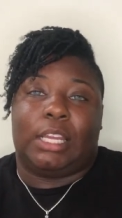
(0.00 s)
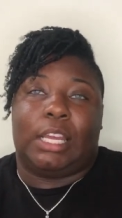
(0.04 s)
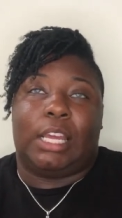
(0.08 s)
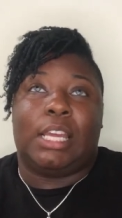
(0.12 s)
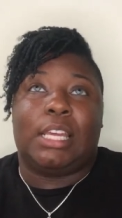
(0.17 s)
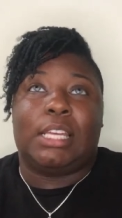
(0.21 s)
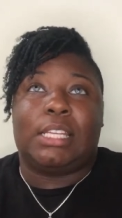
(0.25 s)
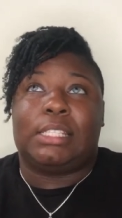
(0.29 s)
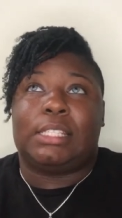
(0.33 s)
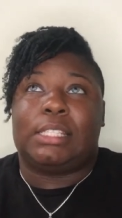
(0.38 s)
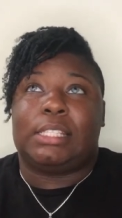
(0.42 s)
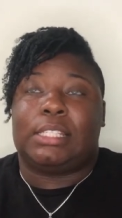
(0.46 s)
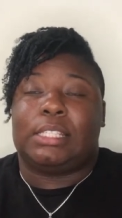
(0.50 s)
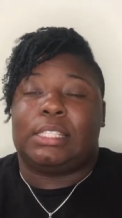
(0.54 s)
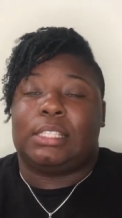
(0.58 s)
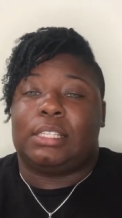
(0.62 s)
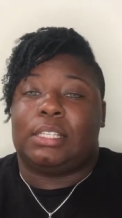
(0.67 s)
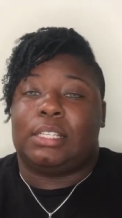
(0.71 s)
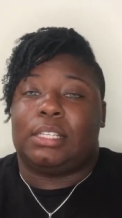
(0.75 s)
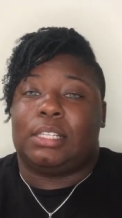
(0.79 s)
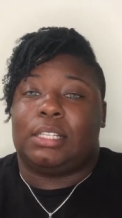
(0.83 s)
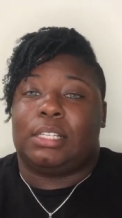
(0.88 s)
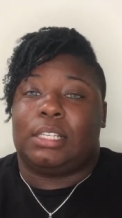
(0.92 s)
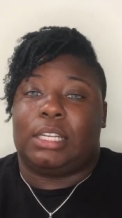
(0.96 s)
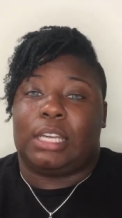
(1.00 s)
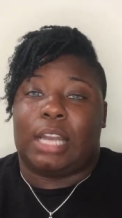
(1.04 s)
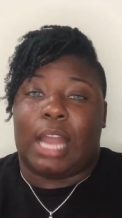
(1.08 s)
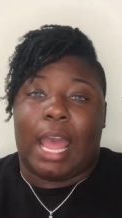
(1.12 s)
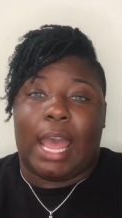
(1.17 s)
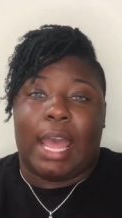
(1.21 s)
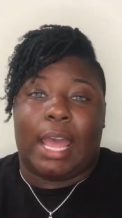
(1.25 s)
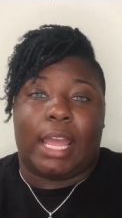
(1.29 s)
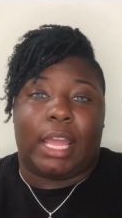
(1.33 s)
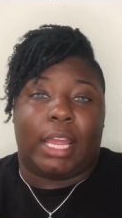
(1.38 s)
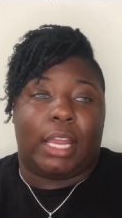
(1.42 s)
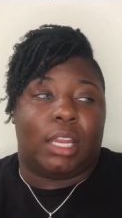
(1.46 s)
It's
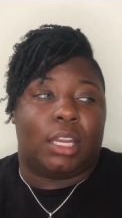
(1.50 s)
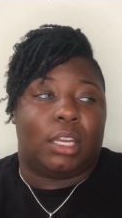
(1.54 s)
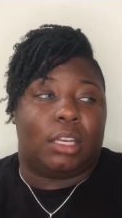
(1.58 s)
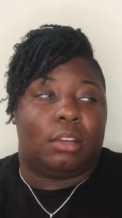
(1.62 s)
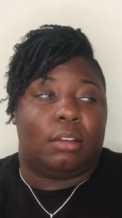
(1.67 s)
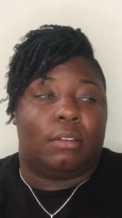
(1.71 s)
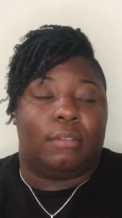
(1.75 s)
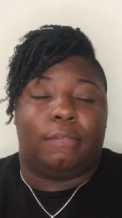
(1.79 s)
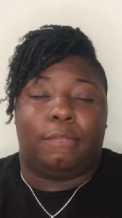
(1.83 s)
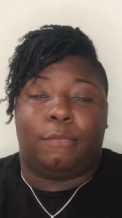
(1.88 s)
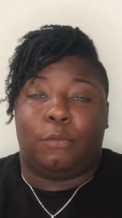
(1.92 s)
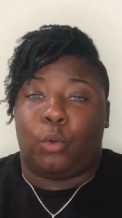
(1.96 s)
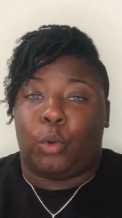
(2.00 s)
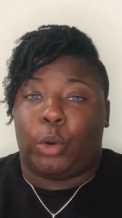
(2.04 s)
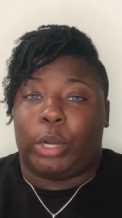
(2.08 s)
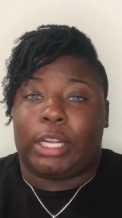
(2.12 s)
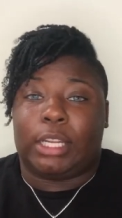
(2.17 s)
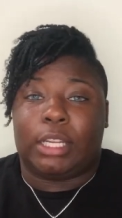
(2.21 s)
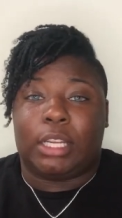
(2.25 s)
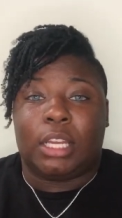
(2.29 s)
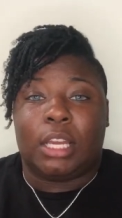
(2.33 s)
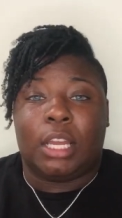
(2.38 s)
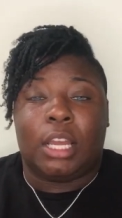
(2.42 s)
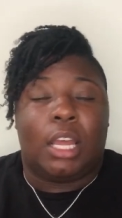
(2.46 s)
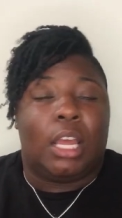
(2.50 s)
940